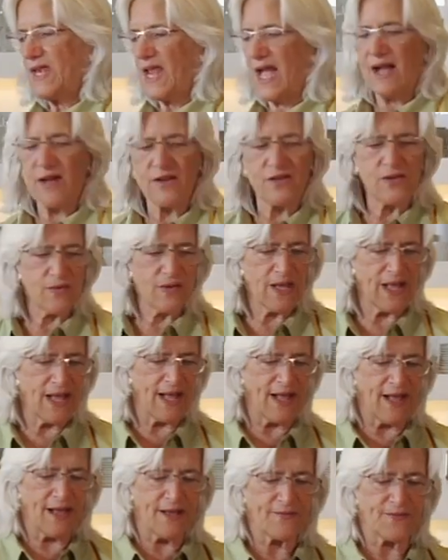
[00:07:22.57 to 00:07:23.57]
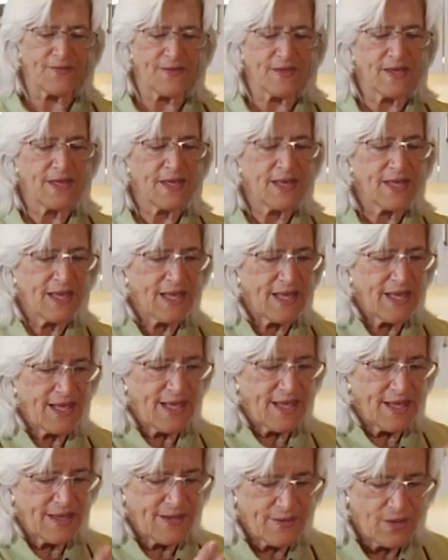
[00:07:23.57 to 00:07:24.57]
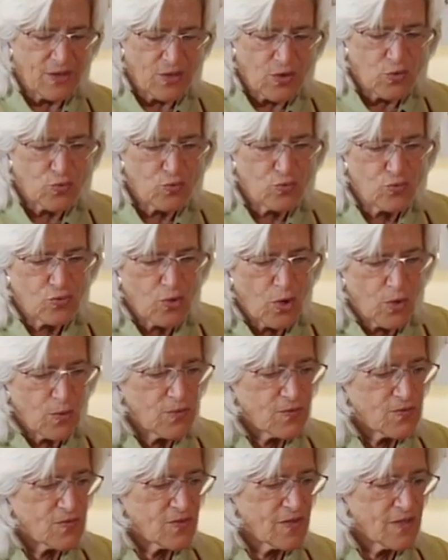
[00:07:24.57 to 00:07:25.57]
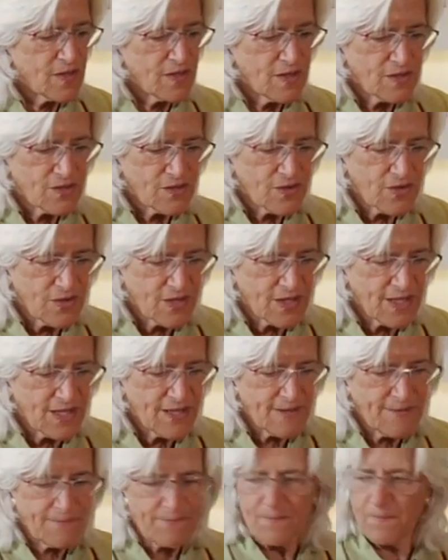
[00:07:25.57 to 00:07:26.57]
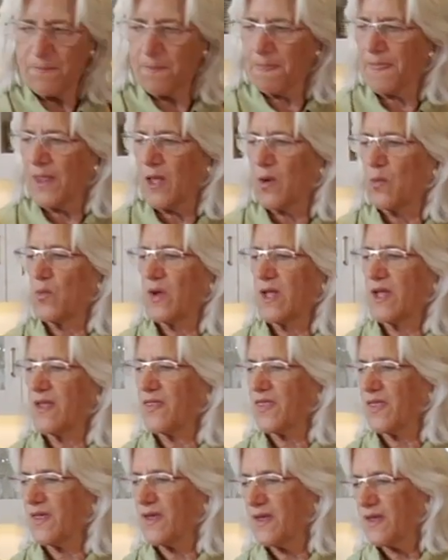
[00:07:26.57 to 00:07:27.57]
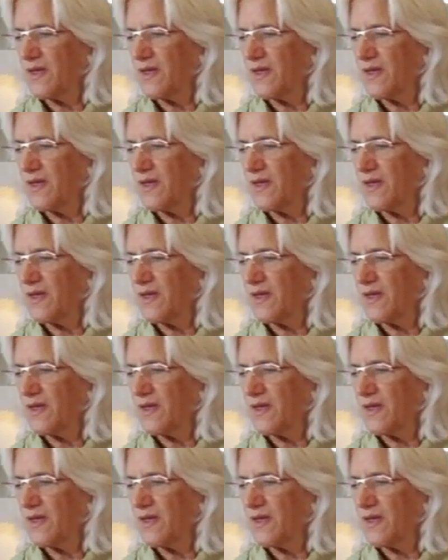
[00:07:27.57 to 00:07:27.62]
now you have a roast turkey with